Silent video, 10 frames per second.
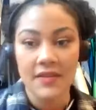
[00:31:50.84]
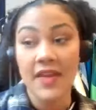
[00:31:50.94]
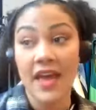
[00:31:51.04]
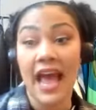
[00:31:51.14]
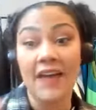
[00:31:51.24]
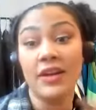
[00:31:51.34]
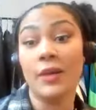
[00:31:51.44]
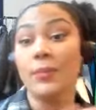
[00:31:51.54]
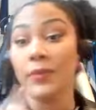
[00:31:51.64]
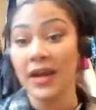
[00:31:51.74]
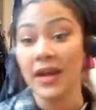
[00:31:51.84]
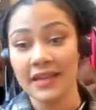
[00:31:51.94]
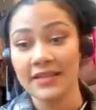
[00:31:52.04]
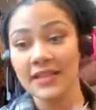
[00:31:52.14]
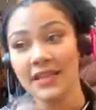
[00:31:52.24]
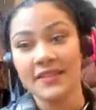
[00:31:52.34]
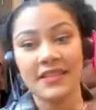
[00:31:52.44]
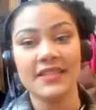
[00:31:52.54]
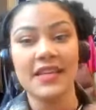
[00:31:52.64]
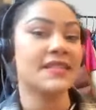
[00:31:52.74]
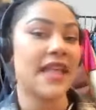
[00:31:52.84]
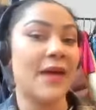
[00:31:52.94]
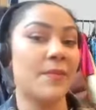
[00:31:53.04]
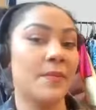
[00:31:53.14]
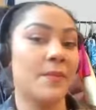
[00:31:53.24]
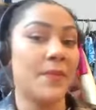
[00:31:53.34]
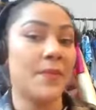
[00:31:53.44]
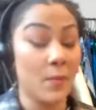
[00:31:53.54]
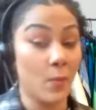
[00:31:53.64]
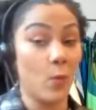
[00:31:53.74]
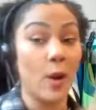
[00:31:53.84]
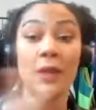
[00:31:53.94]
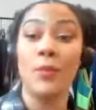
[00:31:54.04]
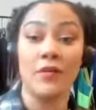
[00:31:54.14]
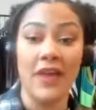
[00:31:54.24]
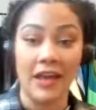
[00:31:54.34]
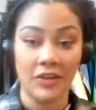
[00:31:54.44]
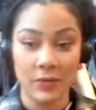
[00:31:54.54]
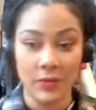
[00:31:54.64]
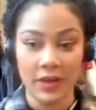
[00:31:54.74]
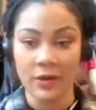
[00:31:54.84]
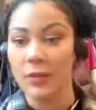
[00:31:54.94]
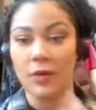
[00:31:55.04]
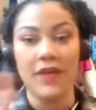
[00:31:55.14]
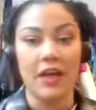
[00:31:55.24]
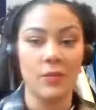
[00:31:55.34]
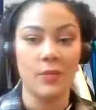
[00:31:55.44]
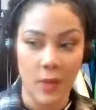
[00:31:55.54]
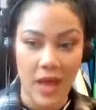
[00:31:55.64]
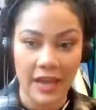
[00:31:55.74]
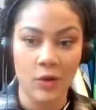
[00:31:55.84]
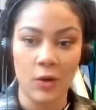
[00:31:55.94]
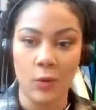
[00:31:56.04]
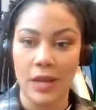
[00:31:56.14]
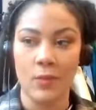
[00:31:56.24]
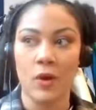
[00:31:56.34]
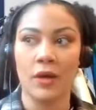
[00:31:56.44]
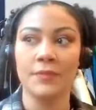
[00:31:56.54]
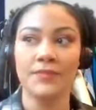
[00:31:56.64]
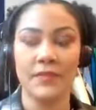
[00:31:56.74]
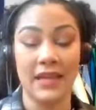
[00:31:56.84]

then having a brand that does that, but way more valuable in a way more valuable way, or a way more